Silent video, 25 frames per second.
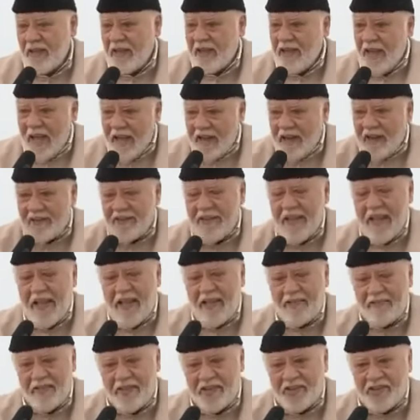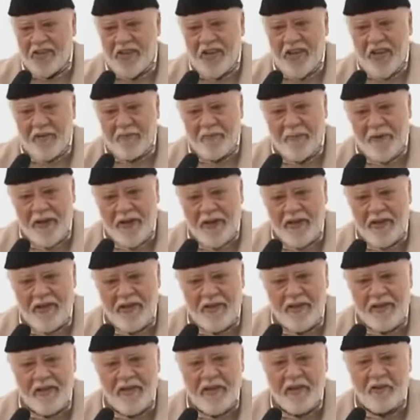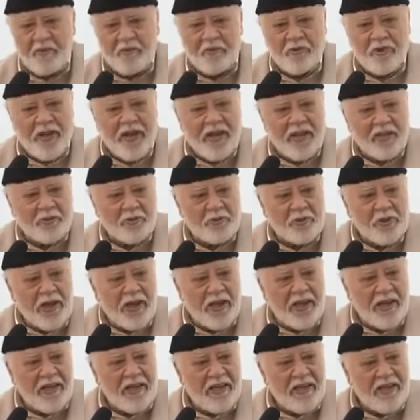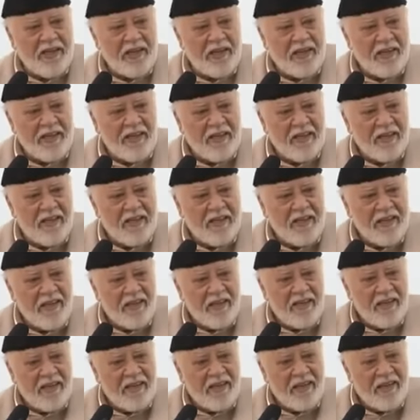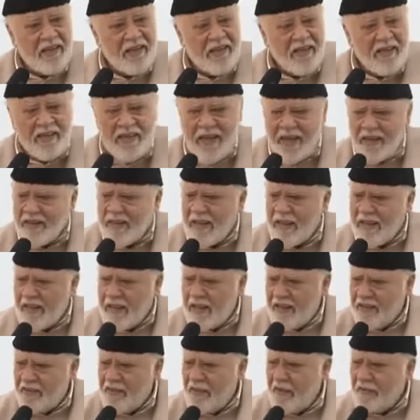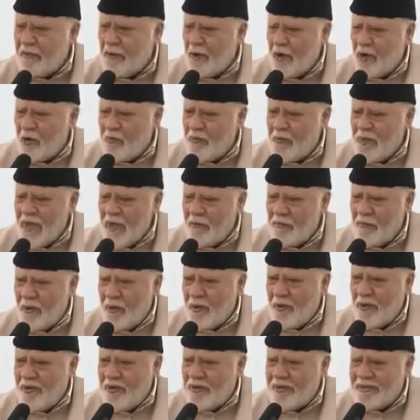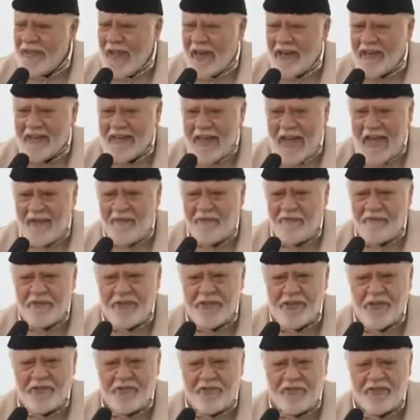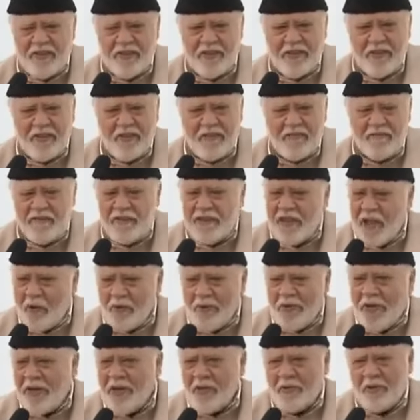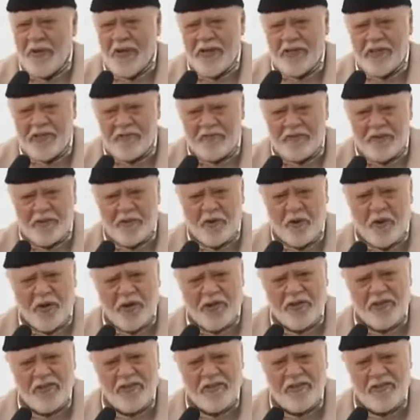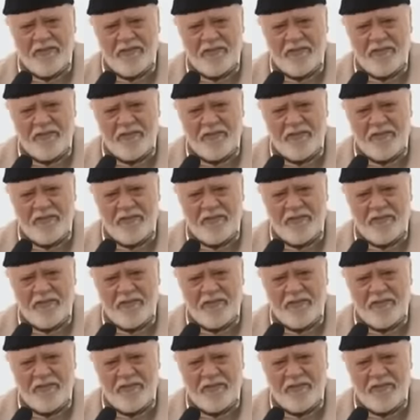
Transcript: Lanat hai aise jeene pe agar usse hai juda. Let the curse of God be upon that life which is without any connection with God.